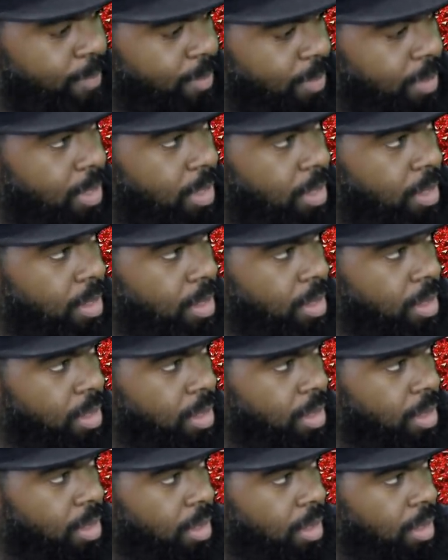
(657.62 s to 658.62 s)

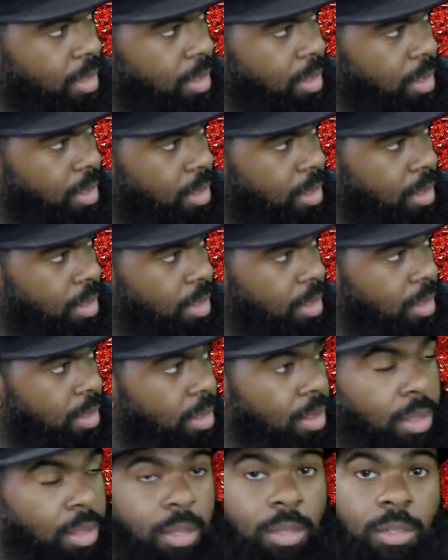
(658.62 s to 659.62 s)

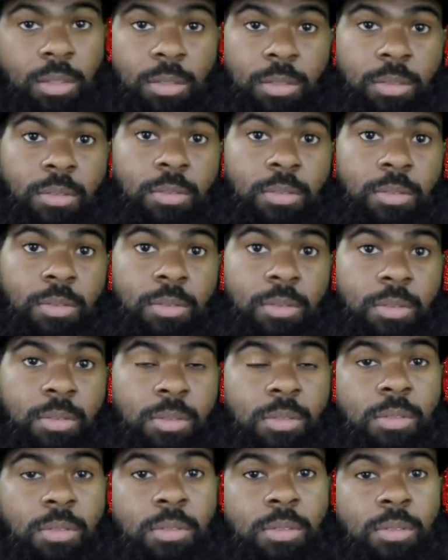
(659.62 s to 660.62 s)

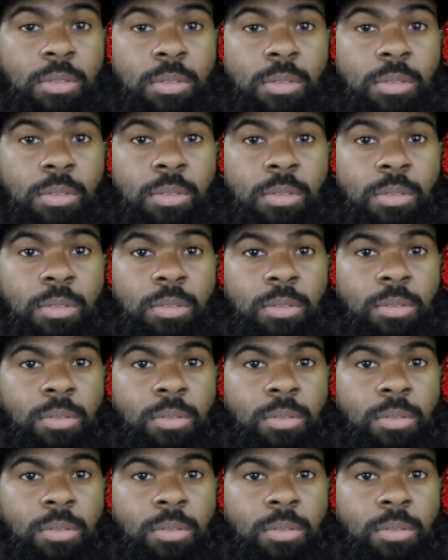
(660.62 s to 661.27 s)
No words are spoken by the person on screen.